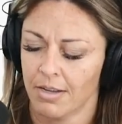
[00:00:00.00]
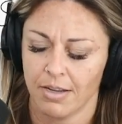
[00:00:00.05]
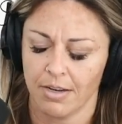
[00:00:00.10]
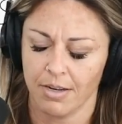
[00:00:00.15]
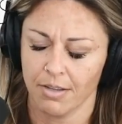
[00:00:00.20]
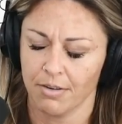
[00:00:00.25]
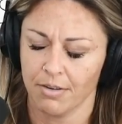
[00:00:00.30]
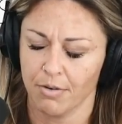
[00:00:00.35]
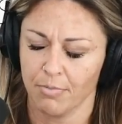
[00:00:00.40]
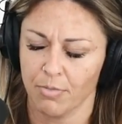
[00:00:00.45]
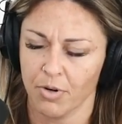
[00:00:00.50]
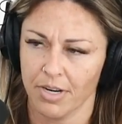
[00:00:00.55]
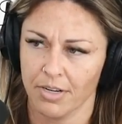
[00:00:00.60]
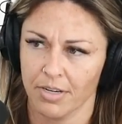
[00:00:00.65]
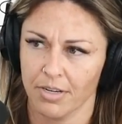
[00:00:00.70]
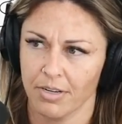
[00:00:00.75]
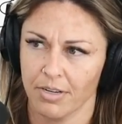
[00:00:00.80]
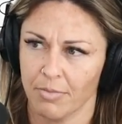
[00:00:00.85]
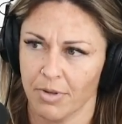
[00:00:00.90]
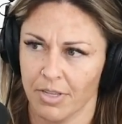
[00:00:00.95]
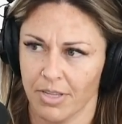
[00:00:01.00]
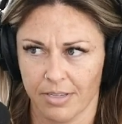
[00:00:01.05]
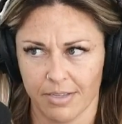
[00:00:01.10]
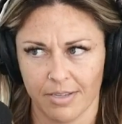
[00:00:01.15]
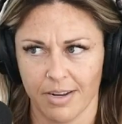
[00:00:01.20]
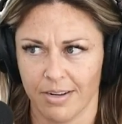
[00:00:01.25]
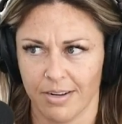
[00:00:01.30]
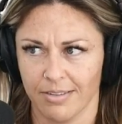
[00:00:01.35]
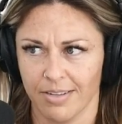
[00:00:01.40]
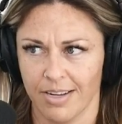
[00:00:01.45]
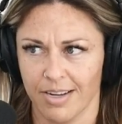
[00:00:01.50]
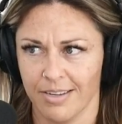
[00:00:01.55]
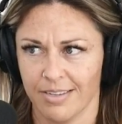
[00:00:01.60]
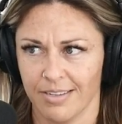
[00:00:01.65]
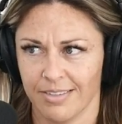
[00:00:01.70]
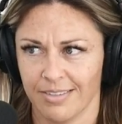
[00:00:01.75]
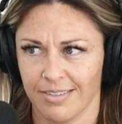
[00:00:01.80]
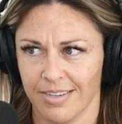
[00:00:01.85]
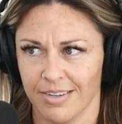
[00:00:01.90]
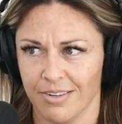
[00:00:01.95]
Another no brainer, but that's not a law
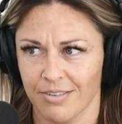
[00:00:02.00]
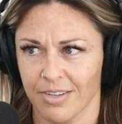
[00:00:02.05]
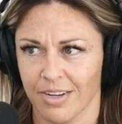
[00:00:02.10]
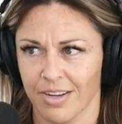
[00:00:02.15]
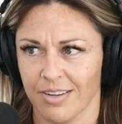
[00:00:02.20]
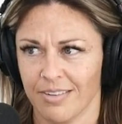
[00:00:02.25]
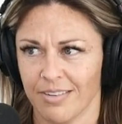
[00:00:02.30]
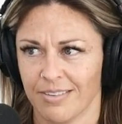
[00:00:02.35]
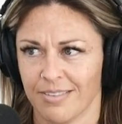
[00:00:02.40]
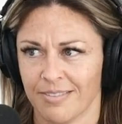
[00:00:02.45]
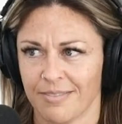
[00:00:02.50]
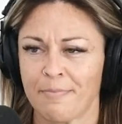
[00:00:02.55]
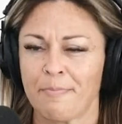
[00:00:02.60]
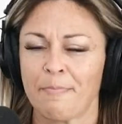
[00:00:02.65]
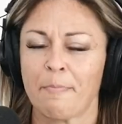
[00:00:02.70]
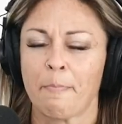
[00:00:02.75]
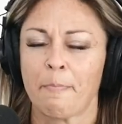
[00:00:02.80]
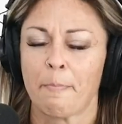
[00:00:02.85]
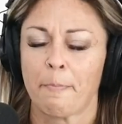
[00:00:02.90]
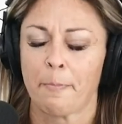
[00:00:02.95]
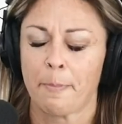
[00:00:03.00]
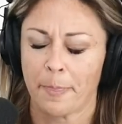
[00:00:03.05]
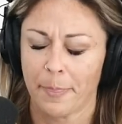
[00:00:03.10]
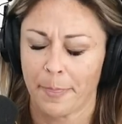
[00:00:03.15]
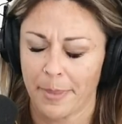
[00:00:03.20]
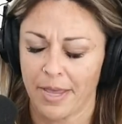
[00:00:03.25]
in Utah. Really?